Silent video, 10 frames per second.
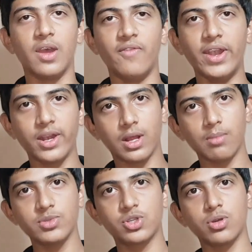when it
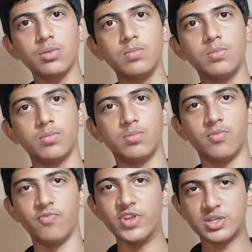comes to
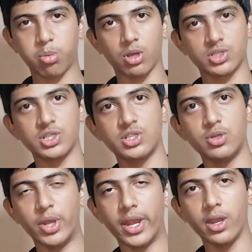which process you
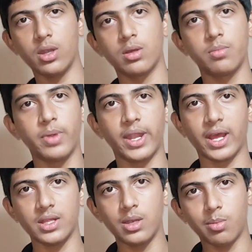need it, it
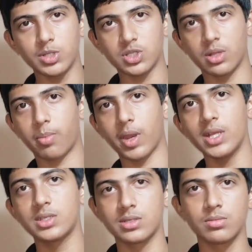either depends on the
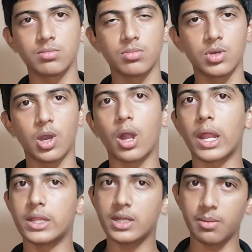price or
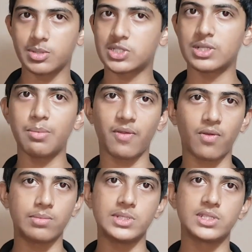either depends on the
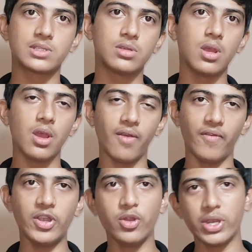performance.
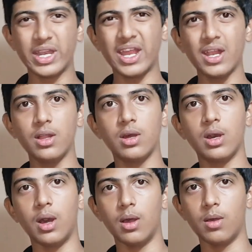When you need
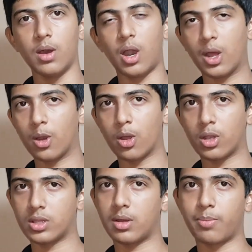or
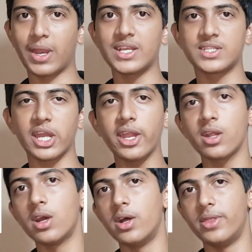on the price side,
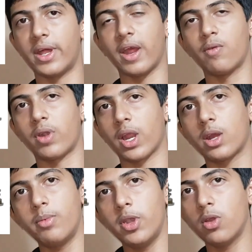then I would
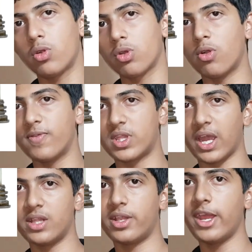recommend you to go with
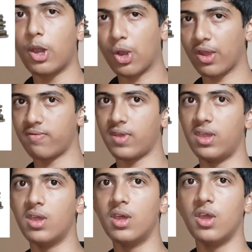i3 or i5.
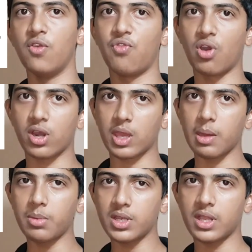If you are a
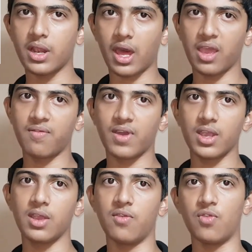gamer, then
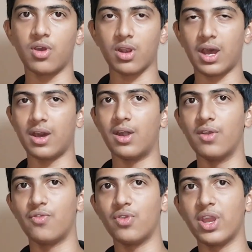i5.
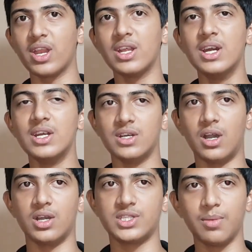If you need
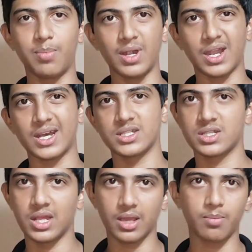simple tasks
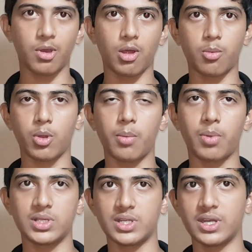like PowerPoint
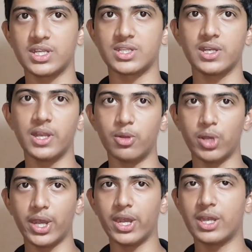presentation, you
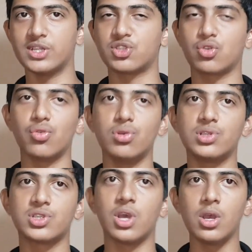need it in
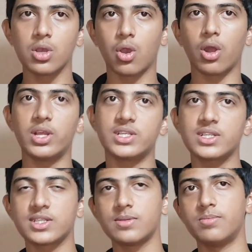schools,
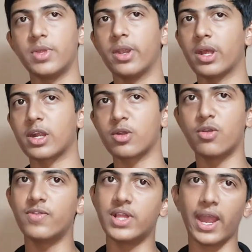colleges, then you can go
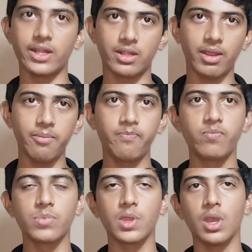with i3.
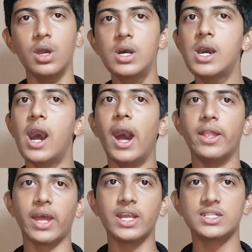And the
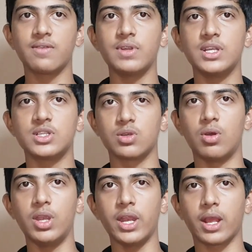i7 is
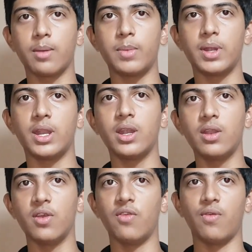only recommended
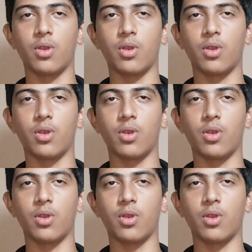if you